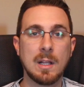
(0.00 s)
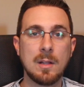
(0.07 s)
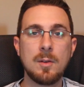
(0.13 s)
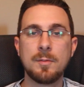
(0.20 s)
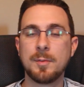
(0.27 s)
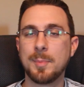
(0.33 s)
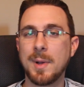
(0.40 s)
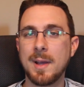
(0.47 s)

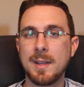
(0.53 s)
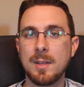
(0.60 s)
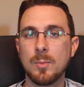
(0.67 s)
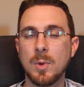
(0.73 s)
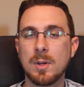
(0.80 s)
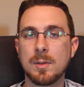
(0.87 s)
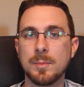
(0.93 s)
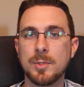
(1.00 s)
Hello everybody
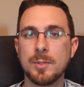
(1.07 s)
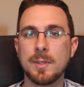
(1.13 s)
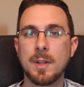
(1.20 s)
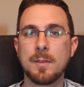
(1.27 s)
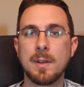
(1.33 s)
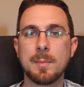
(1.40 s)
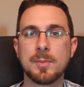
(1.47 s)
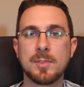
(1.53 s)
and welcome to
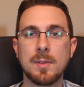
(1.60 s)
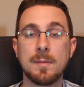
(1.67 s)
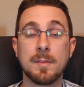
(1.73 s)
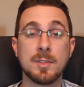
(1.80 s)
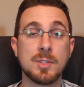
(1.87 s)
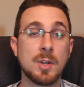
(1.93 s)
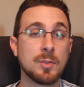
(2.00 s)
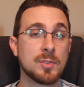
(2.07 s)
another episode of
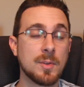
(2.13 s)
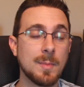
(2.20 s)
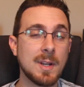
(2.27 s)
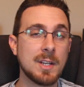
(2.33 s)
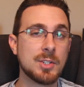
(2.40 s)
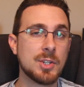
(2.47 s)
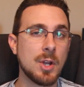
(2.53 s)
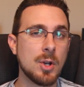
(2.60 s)
the Joe
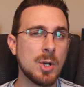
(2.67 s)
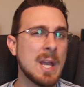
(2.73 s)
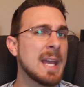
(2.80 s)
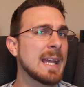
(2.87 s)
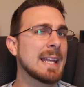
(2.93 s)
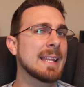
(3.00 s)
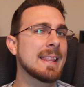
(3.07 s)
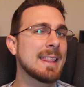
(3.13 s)
Somebody Show.
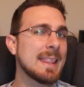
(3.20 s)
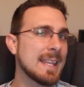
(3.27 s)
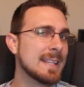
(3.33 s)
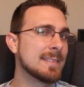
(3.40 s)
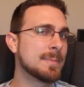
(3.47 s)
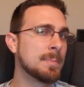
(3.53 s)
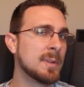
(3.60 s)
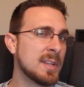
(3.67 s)
In
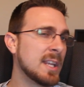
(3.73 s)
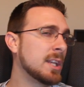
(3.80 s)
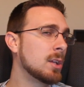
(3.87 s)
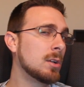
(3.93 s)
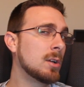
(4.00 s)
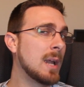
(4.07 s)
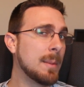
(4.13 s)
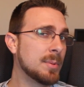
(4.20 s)
this
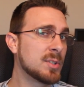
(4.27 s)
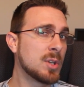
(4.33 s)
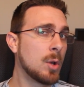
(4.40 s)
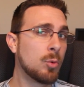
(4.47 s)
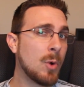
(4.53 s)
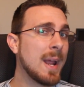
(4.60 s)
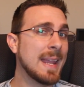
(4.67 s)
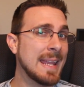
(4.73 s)
particular
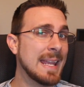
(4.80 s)
episode right